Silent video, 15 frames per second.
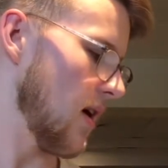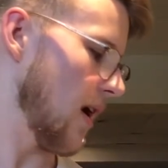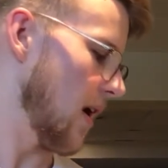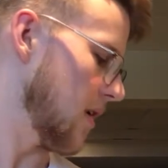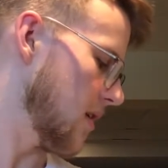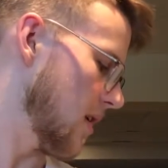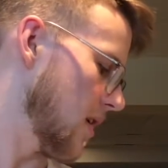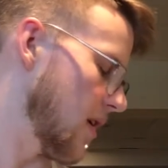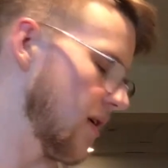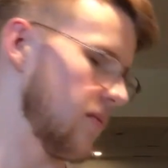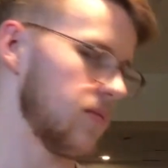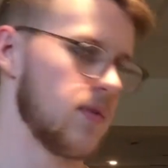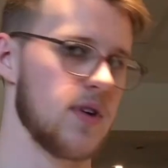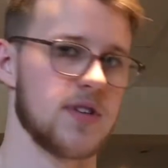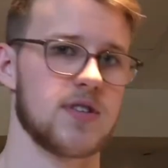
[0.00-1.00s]
and
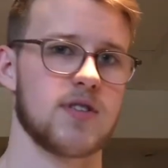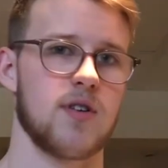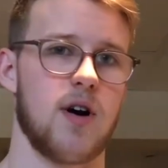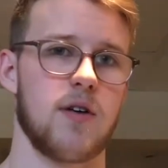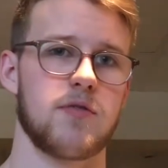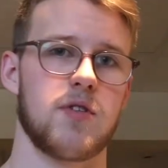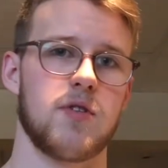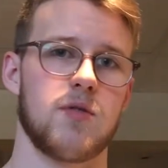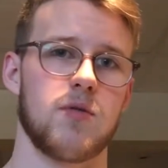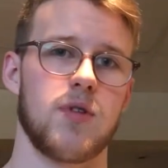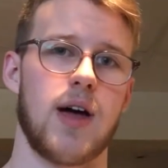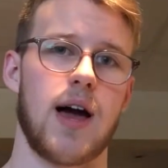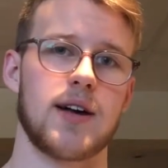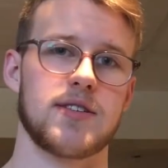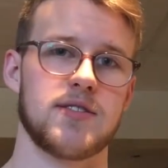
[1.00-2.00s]
this often
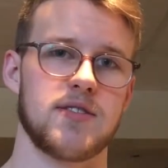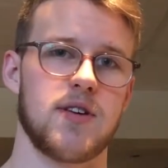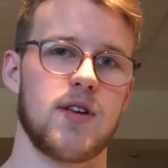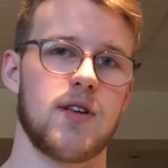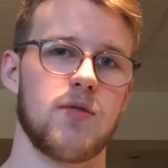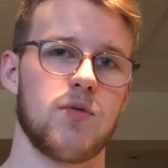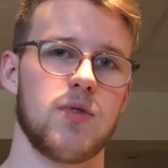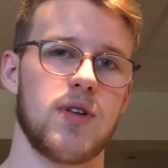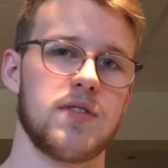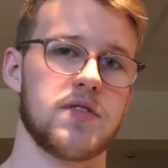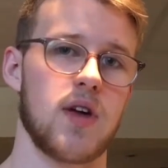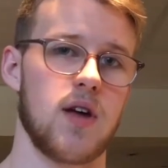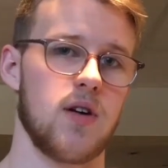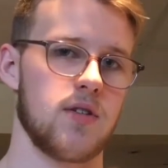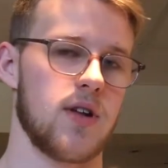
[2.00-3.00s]
relaxes it and relieves
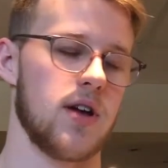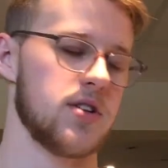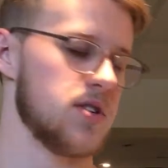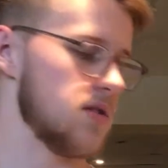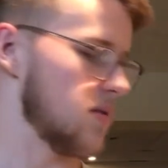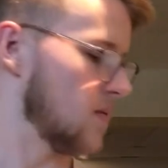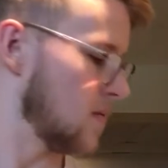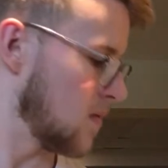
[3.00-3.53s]
that irritation.